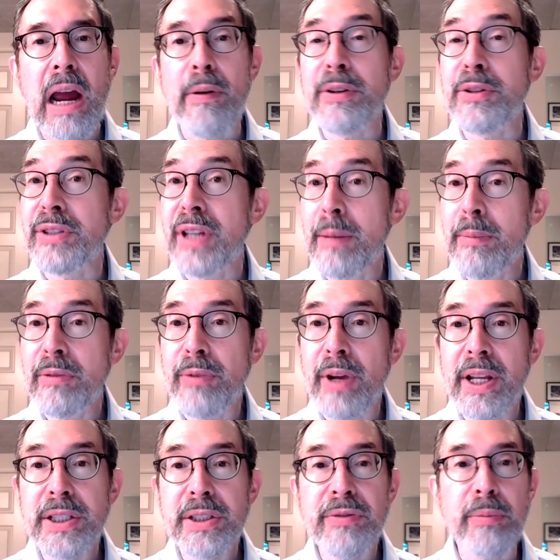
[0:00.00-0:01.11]
Our entertainment
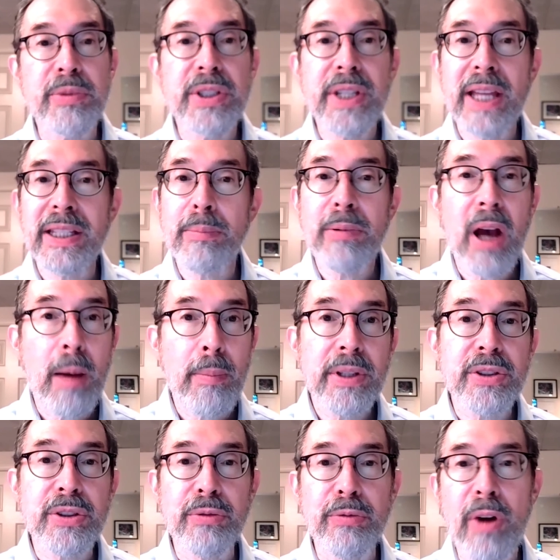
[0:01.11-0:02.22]
ranged from stand-up
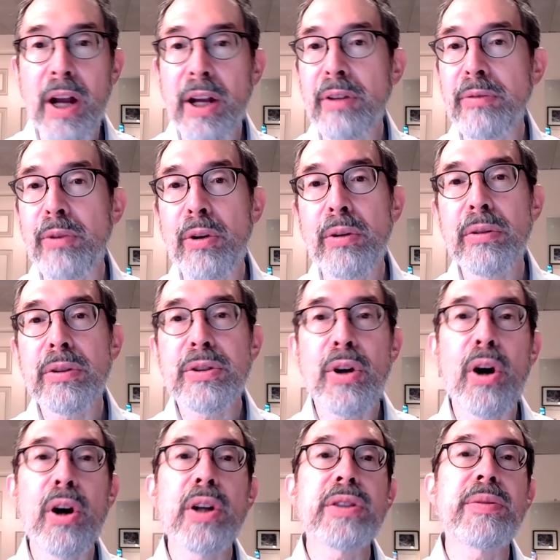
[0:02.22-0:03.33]
comics to rock and roll,
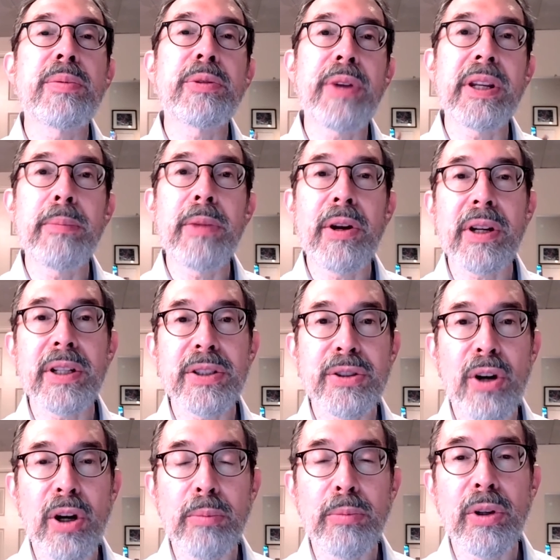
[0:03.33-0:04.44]
songs from the Great American
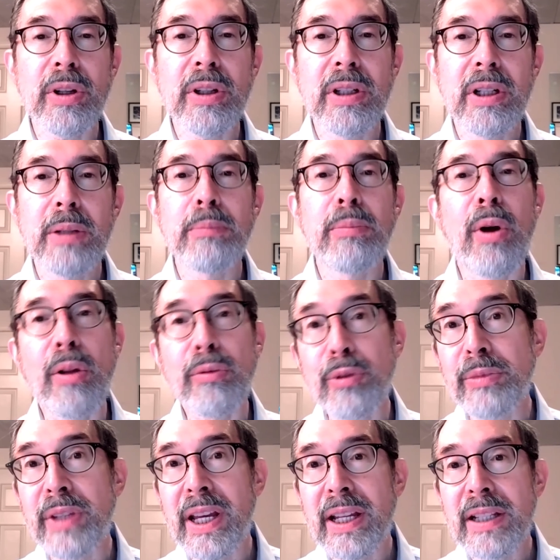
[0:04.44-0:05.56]
Songbook,
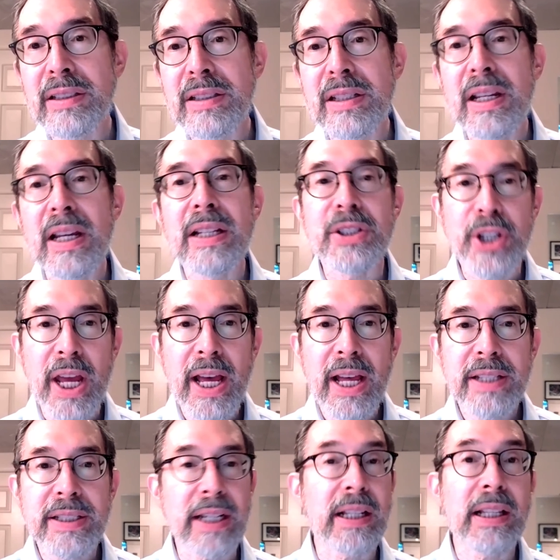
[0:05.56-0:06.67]
ballroom dance,
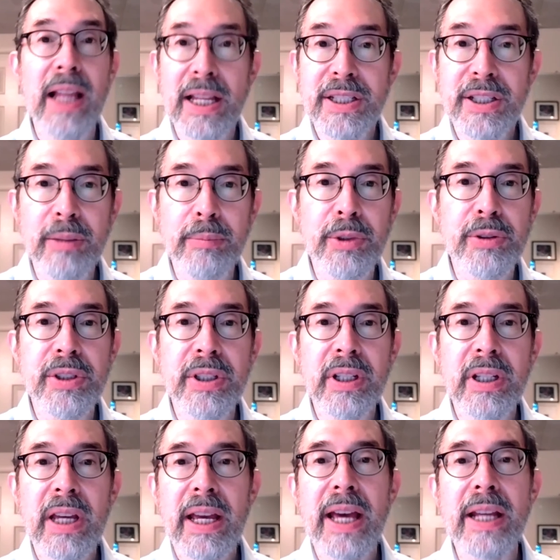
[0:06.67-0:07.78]
jazz and classical music,
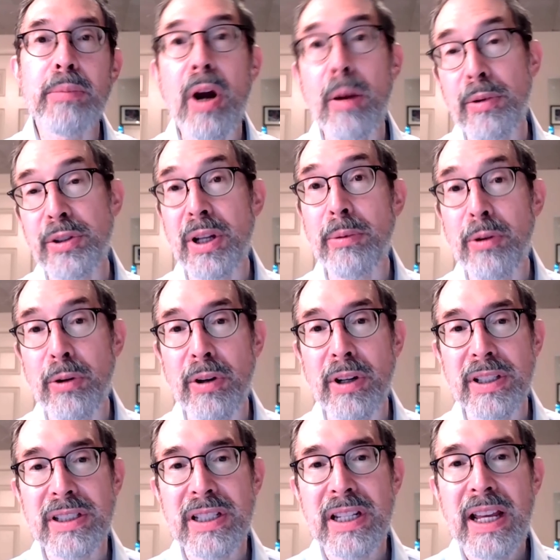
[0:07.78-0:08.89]
and a barbershop
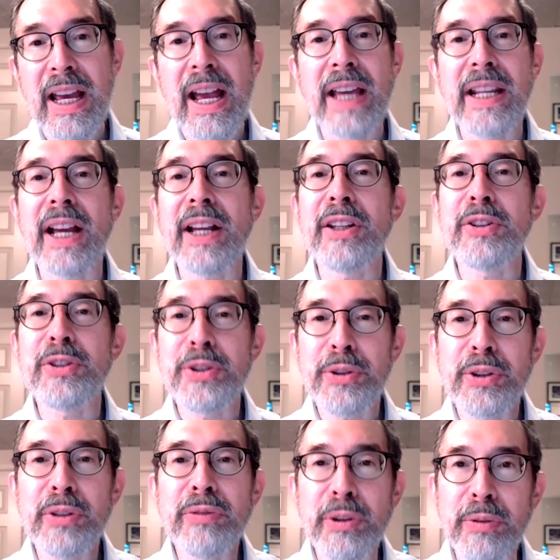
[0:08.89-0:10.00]
chorus. And I can
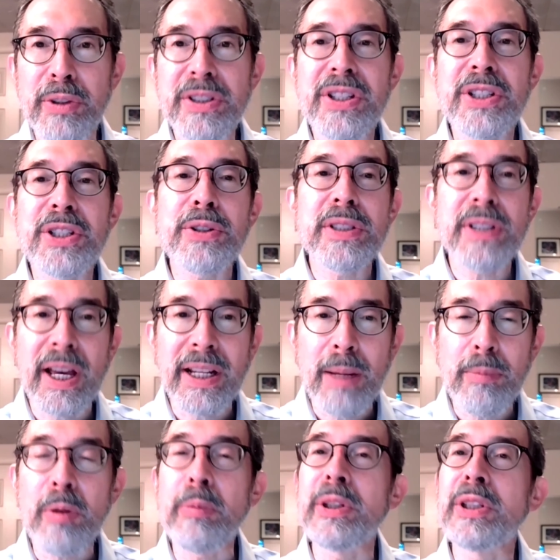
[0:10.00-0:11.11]
assure your viewers, this year's
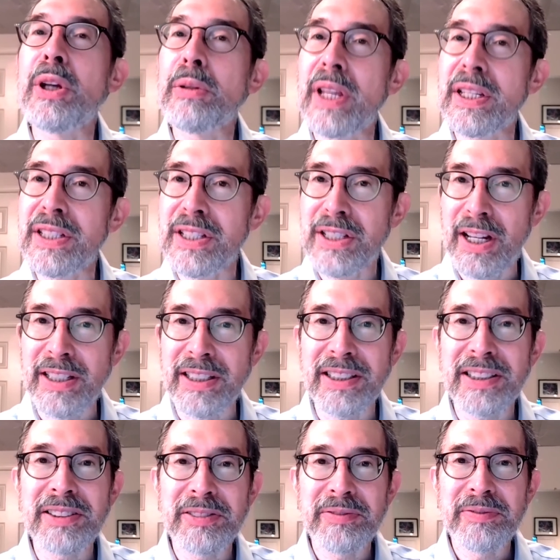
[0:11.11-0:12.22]
lineup will be no less exciting.